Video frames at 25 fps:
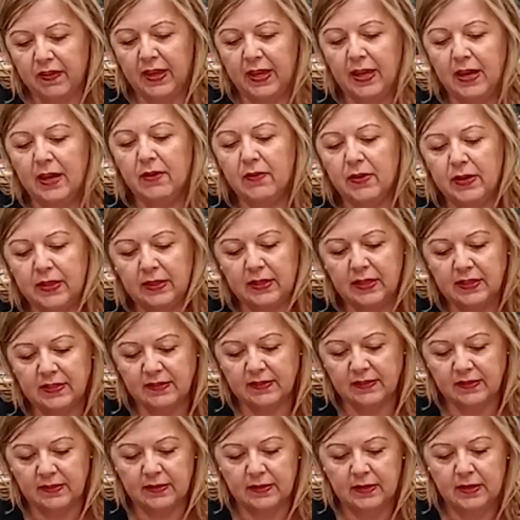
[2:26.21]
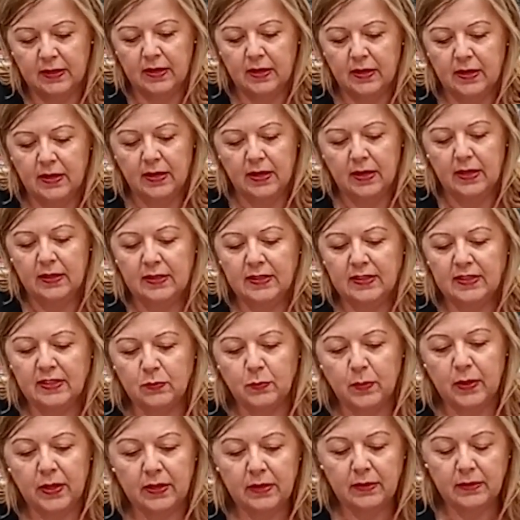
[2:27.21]
here in this
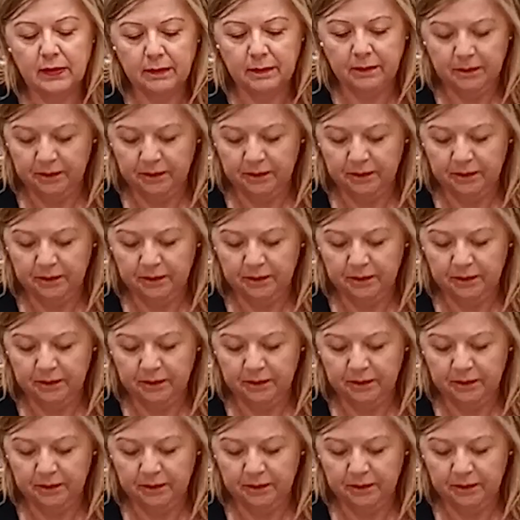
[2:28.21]
one.